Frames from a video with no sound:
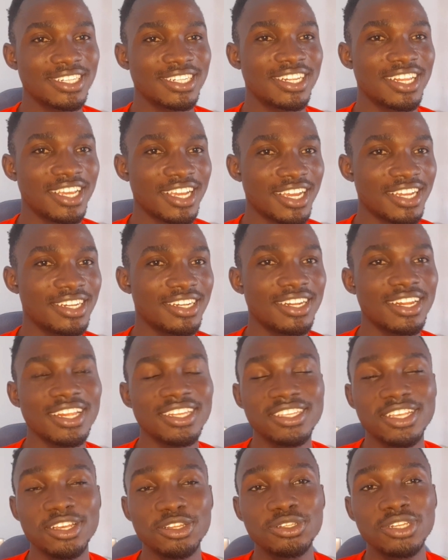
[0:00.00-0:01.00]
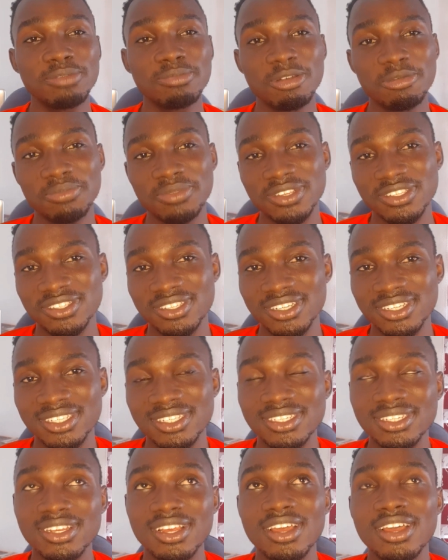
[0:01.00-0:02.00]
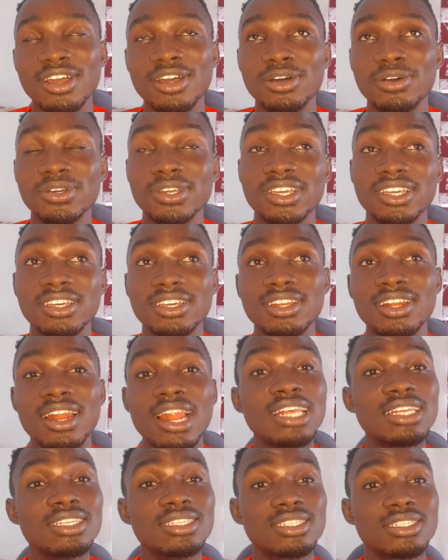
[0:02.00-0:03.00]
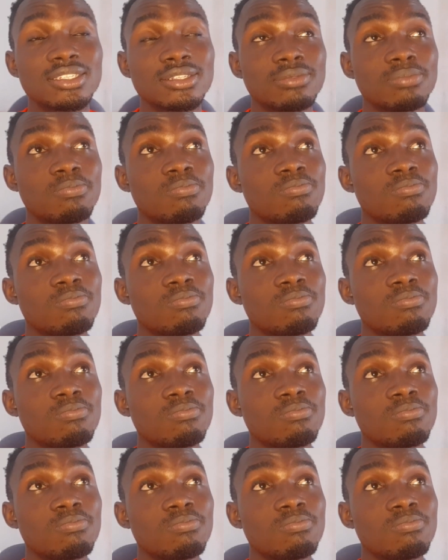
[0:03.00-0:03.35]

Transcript: then let's get to the main business. Okay, last